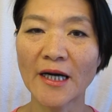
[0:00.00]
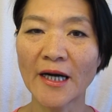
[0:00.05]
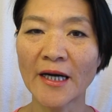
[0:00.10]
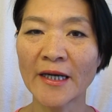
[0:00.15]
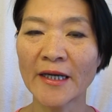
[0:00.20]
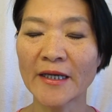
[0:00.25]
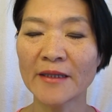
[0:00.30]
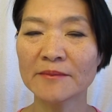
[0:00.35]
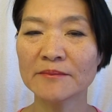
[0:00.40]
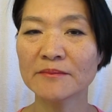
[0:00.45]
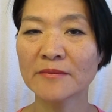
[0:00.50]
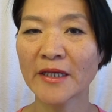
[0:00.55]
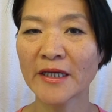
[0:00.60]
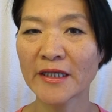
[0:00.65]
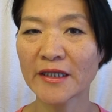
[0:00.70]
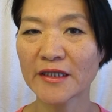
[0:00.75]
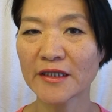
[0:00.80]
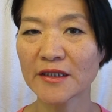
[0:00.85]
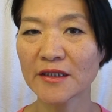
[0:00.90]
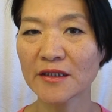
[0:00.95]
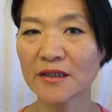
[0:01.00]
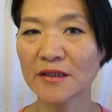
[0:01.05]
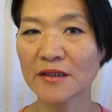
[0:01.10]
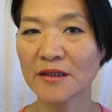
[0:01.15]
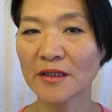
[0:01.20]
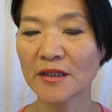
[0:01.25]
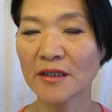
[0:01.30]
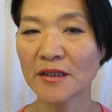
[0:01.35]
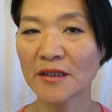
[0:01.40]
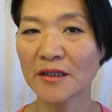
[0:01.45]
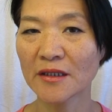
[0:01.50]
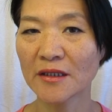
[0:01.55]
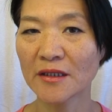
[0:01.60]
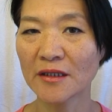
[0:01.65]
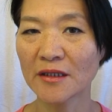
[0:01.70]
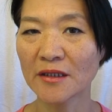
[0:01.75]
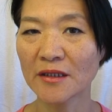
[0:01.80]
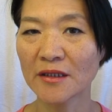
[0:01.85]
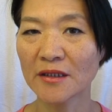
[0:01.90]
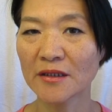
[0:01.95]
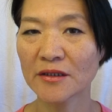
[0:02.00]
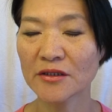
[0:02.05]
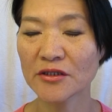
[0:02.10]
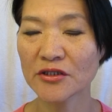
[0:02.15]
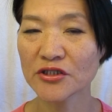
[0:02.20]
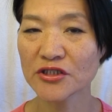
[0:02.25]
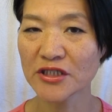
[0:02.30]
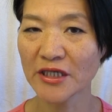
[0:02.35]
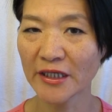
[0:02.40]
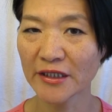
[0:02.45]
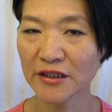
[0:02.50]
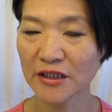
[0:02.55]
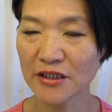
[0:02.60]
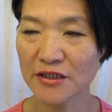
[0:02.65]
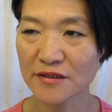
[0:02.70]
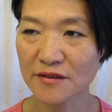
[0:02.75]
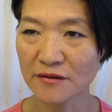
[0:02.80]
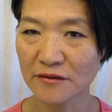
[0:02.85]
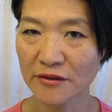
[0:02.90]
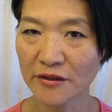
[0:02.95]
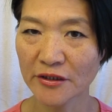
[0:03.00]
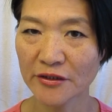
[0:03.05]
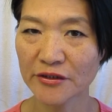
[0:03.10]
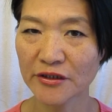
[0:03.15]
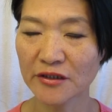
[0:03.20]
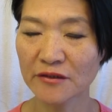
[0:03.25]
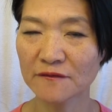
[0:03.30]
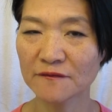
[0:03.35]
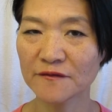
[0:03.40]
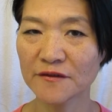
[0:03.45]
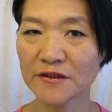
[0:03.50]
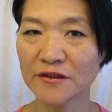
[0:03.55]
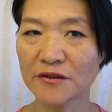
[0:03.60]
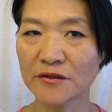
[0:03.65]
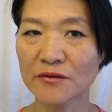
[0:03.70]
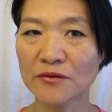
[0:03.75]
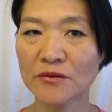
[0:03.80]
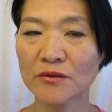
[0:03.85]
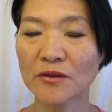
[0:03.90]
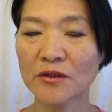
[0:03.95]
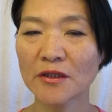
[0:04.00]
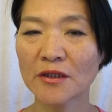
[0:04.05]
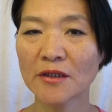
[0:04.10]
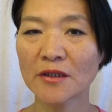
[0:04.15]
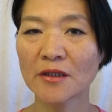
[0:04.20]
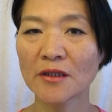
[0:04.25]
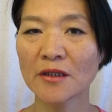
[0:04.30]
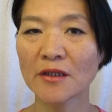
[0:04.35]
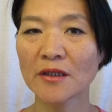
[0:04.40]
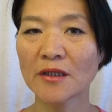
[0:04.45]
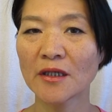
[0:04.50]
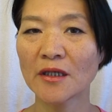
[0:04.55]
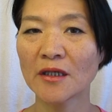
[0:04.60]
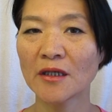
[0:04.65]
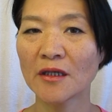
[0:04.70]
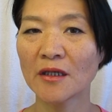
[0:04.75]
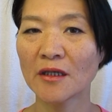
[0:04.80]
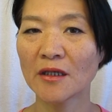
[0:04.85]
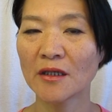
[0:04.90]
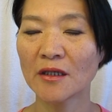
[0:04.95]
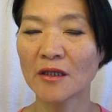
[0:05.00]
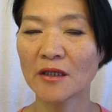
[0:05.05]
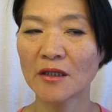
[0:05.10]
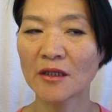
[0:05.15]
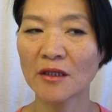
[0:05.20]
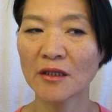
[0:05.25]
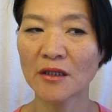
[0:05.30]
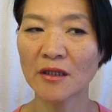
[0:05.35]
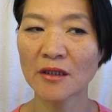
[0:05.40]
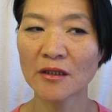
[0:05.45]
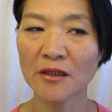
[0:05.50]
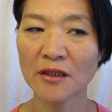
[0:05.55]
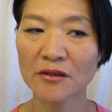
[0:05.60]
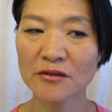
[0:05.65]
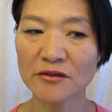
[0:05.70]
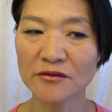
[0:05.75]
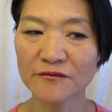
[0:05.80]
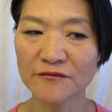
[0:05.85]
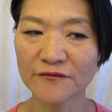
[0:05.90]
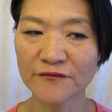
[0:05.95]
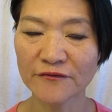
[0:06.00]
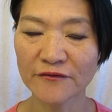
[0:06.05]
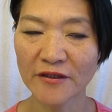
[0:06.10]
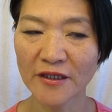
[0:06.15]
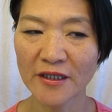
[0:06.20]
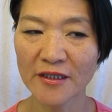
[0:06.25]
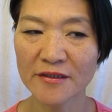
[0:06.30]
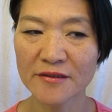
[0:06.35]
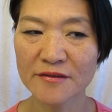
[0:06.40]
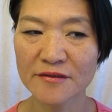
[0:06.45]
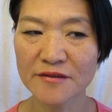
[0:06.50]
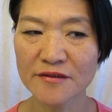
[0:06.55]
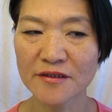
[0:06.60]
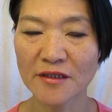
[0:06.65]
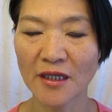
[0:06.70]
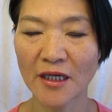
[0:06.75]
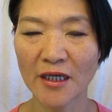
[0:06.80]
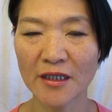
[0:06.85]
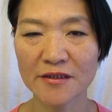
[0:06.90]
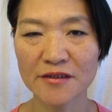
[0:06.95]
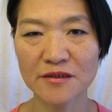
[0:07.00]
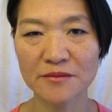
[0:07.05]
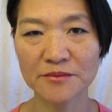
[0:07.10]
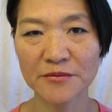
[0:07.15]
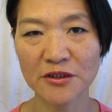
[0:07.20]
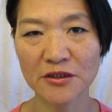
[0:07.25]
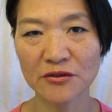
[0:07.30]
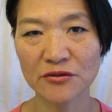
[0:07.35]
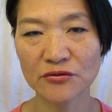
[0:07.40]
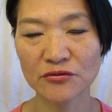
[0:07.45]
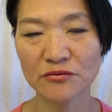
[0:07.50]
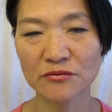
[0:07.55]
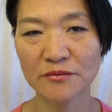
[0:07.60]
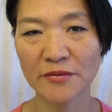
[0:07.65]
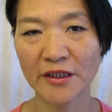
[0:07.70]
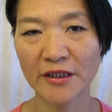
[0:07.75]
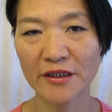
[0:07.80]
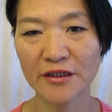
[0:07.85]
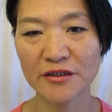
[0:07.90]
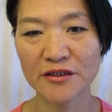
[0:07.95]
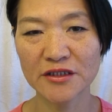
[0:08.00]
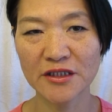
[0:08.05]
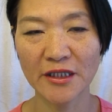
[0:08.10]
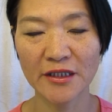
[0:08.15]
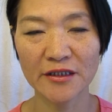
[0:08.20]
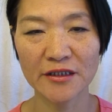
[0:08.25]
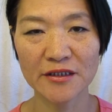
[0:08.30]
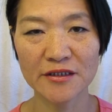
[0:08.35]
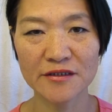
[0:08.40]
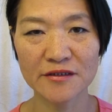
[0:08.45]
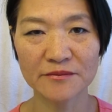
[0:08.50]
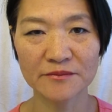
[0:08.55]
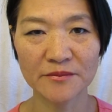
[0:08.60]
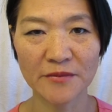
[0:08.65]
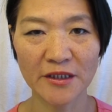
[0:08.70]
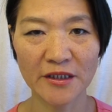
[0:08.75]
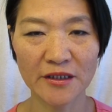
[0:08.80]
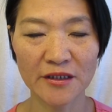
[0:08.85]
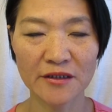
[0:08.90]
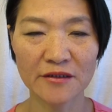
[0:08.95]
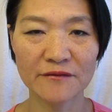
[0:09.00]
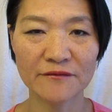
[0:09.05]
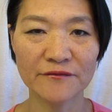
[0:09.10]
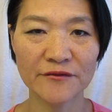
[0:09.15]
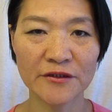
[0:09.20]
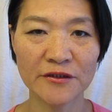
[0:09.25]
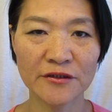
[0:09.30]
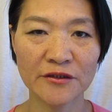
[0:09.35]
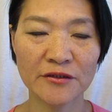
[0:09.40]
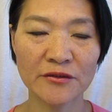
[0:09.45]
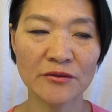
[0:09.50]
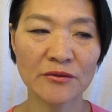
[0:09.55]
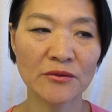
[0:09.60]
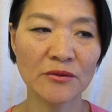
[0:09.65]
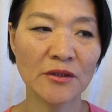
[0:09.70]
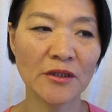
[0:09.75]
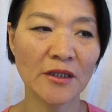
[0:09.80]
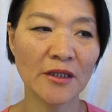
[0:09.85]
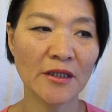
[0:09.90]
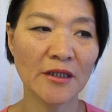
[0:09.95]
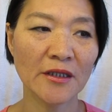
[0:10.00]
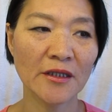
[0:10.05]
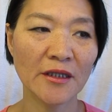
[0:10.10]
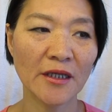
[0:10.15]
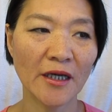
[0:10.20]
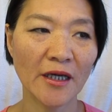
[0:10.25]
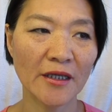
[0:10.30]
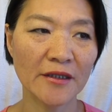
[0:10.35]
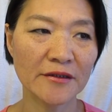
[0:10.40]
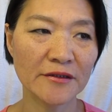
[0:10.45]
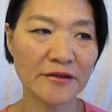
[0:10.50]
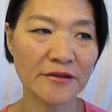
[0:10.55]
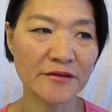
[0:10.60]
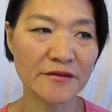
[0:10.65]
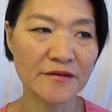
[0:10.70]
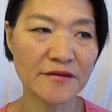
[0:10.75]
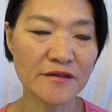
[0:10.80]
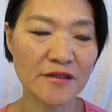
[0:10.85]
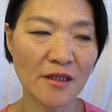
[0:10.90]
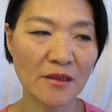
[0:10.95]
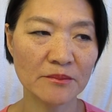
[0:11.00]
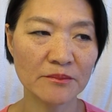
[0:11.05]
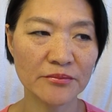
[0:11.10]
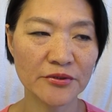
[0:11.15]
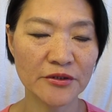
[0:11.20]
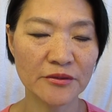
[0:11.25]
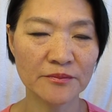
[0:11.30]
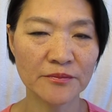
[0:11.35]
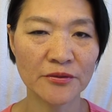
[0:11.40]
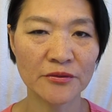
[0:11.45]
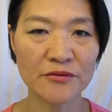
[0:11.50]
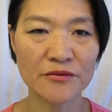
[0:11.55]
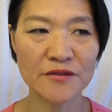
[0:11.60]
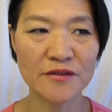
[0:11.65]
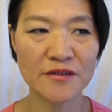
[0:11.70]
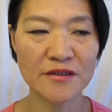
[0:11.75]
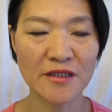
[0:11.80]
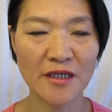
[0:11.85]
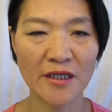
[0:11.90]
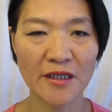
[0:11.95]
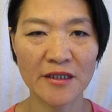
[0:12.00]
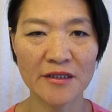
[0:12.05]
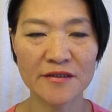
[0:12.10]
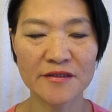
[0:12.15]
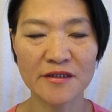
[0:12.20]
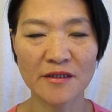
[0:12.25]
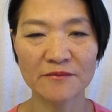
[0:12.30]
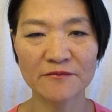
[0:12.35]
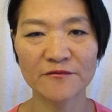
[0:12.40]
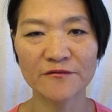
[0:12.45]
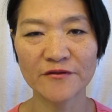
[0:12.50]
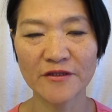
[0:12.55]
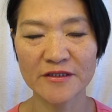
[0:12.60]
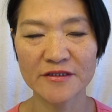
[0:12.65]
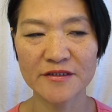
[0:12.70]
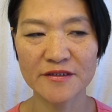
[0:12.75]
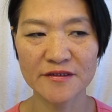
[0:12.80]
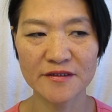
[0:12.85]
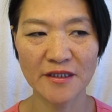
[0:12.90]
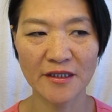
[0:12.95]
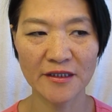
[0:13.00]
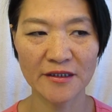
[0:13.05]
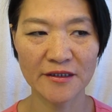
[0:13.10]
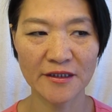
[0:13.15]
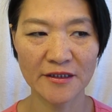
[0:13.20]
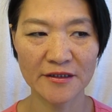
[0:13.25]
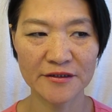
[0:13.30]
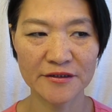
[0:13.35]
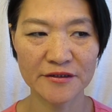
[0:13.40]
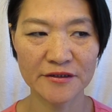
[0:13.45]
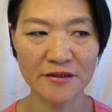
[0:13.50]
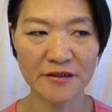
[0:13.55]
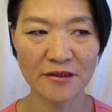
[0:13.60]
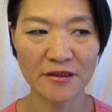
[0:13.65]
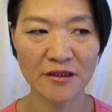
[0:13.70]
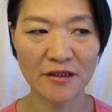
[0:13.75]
I am making a Chinese learning video uh, a lot of friends ask me to make Chinese making video and some people say some friends say that uh,